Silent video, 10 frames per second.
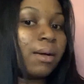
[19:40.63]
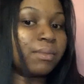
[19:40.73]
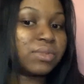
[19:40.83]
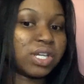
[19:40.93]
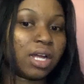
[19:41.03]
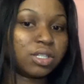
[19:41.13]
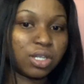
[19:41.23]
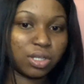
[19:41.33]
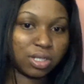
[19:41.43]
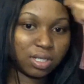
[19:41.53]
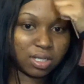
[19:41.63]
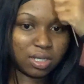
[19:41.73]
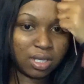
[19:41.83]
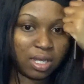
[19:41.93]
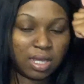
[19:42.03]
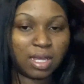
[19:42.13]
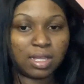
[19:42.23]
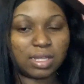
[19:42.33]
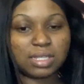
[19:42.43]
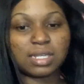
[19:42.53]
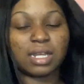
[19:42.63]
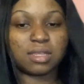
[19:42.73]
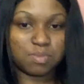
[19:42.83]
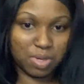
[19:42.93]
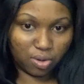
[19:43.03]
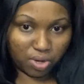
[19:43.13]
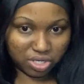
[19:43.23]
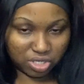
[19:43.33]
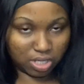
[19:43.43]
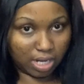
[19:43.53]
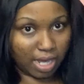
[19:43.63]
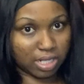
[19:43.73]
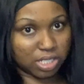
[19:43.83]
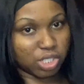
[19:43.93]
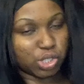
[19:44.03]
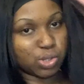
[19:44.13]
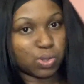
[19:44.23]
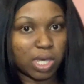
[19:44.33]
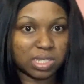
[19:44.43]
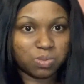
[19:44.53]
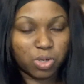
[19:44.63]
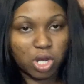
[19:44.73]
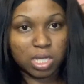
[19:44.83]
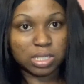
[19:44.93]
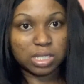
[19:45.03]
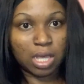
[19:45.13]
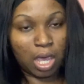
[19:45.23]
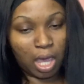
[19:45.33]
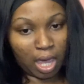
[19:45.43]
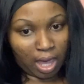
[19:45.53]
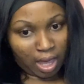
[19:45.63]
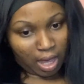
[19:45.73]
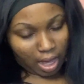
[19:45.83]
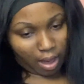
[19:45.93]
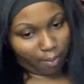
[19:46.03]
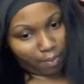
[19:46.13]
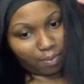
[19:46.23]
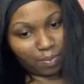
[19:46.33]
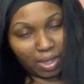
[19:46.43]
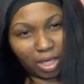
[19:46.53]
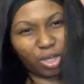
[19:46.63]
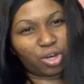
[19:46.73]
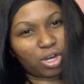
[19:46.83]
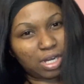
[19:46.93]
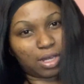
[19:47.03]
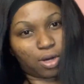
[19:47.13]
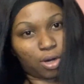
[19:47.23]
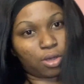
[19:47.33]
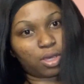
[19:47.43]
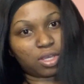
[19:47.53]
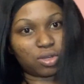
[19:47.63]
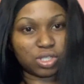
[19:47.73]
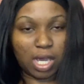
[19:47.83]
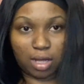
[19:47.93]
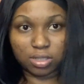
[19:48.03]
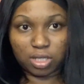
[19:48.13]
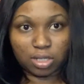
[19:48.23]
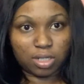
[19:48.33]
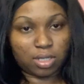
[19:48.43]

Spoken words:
childhood? That's another big question. Like, did you experience being a girly girl in your childhood?